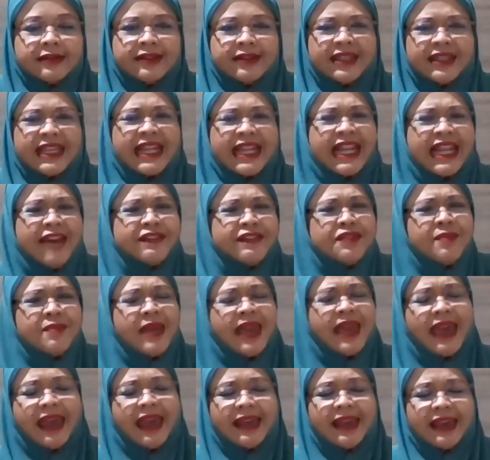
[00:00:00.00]
It left me
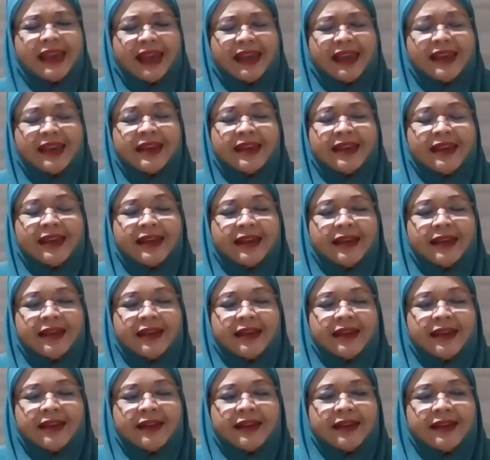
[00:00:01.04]
hanging.
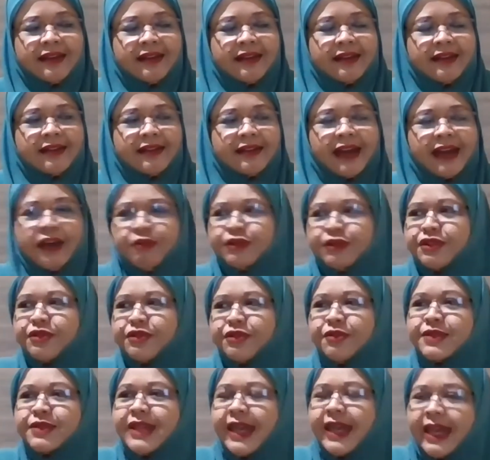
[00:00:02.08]
I was
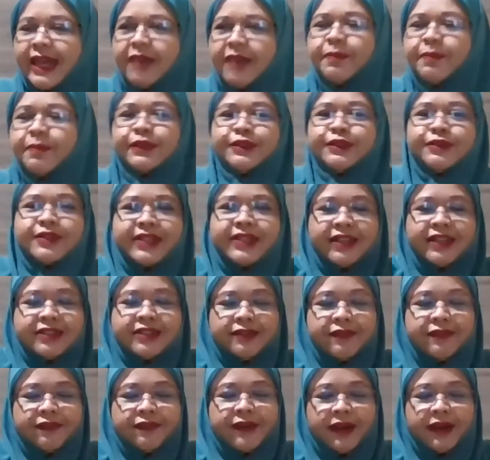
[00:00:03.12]
not able to
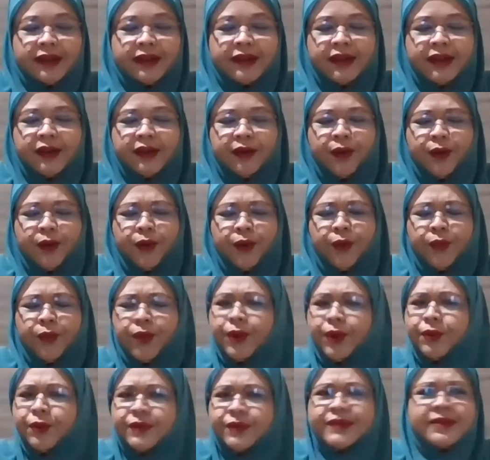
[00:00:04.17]
decipher
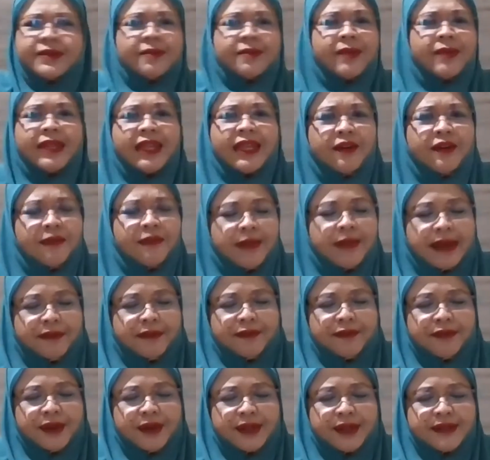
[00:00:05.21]
what was the meaning of that
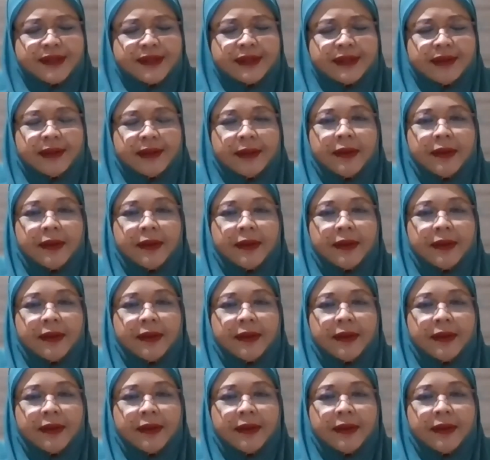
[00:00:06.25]
phrase.